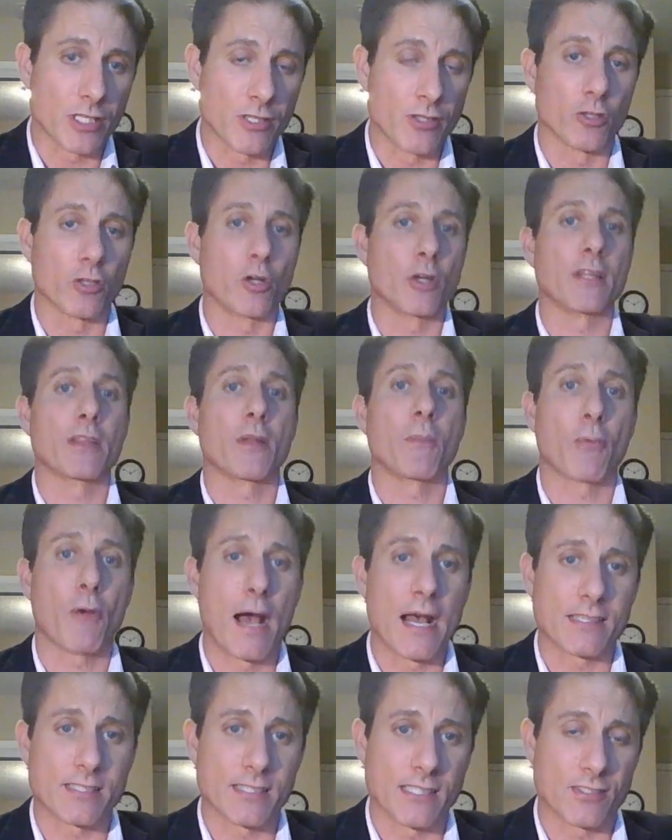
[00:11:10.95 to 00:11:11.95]
They're learning the
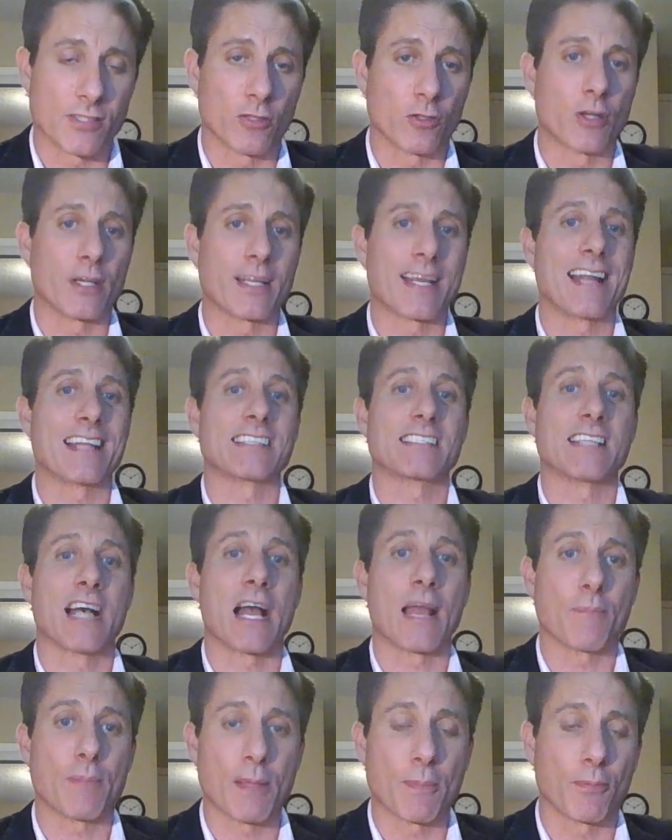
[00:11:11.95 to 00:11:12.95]
process. They're learning how to
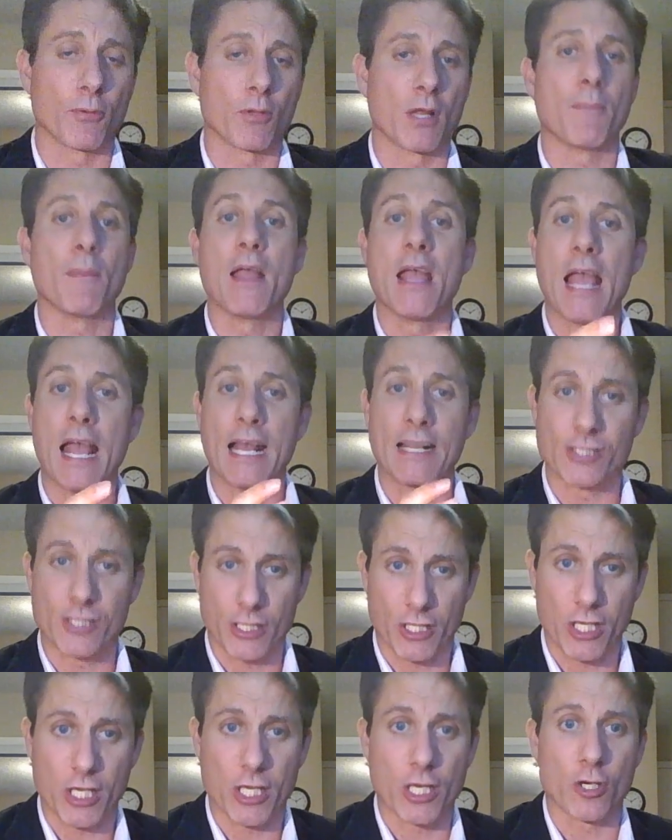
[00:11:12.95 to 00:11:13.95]
sign people up and
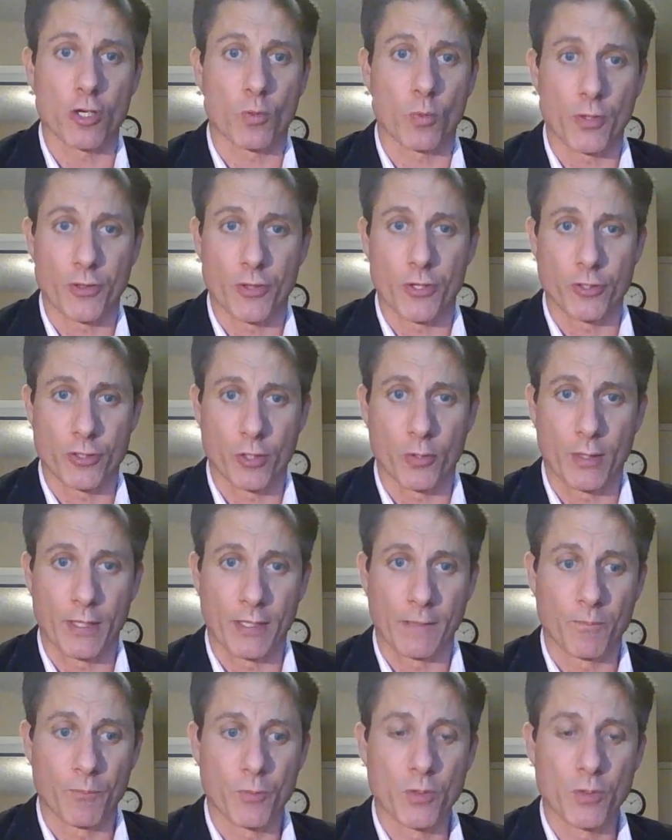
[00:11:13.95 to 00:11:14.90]
secure what they're doing